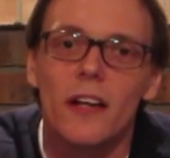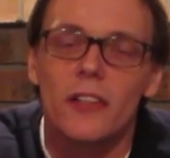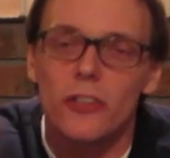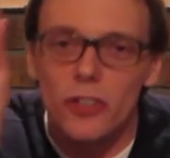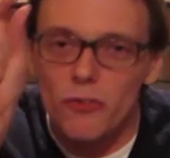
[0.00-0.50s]

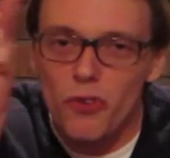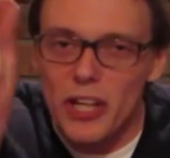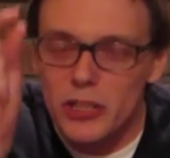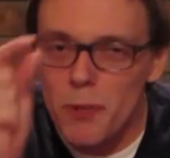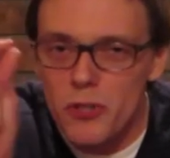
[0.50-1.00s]
You looking for
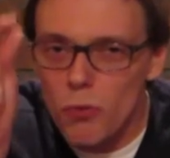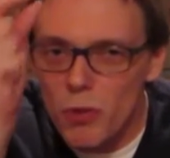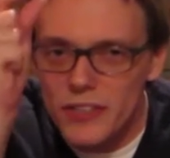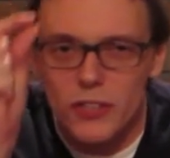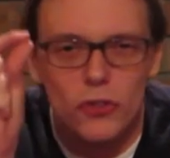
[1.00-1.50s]
that special
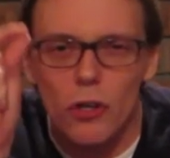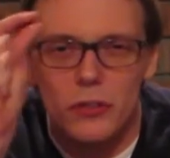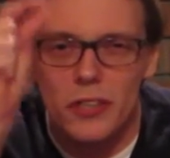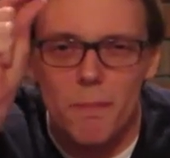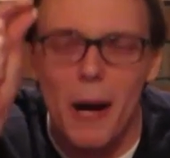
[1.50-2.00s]
one that's
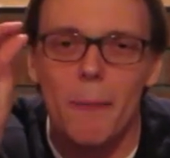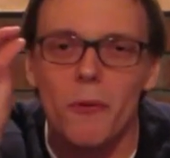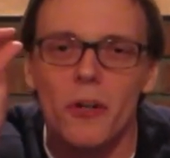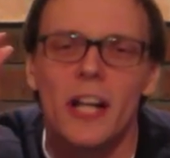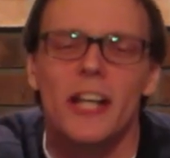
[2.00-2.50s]
salted in
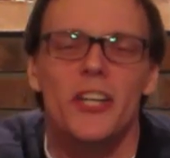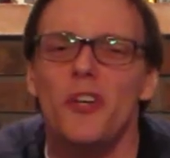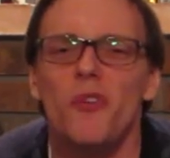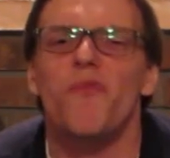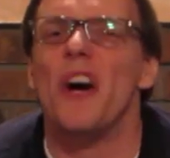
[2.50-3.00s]
popcorn?
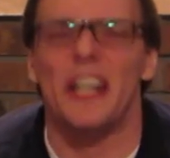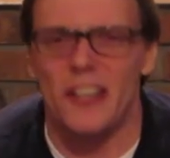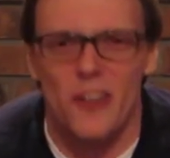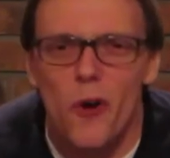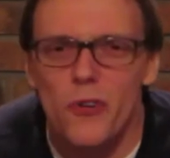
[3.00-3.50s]
You don't
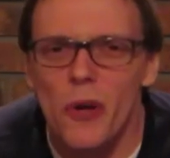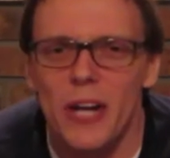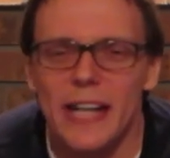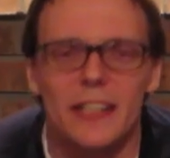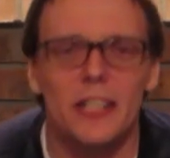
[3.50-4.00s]
fucking know. Don't
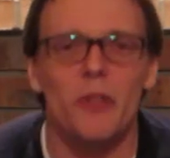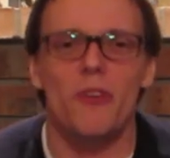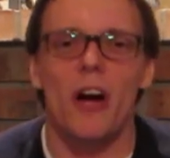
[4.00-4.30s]
act like you